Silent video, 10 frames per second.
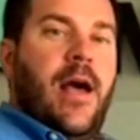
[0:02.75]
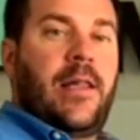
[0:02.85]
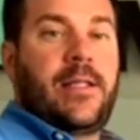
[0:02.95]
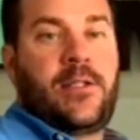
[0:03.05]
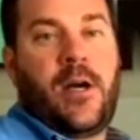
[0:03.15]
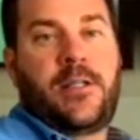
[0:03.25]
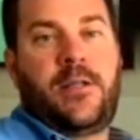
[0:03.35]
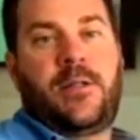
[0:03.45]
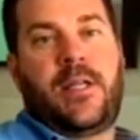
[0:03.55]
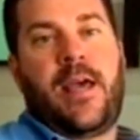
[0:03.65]
I'd like to talk
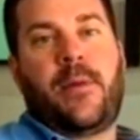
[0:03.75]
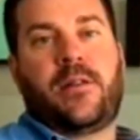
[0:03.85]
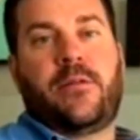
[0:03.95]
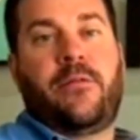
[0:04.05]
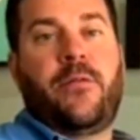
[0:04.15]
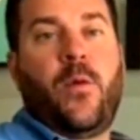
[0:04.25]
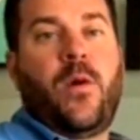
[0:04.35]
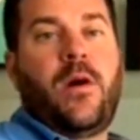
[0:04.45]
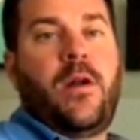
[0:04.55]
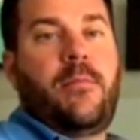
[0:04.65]
to you today about the
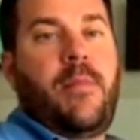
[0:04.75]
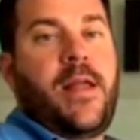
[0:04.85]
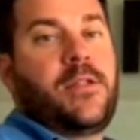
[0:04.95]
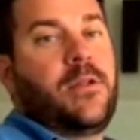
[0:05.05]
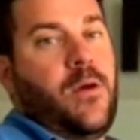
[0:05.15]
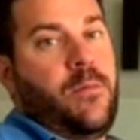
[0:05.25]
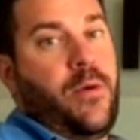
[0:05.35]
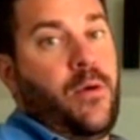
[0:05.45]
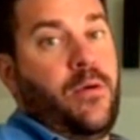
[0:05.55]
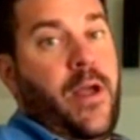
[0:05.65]
4 major loan
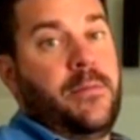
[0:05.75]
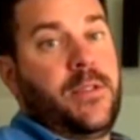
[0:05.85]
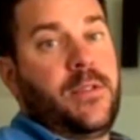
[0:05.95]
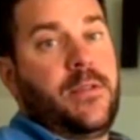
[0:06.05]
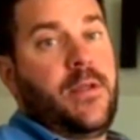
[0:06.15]
programs.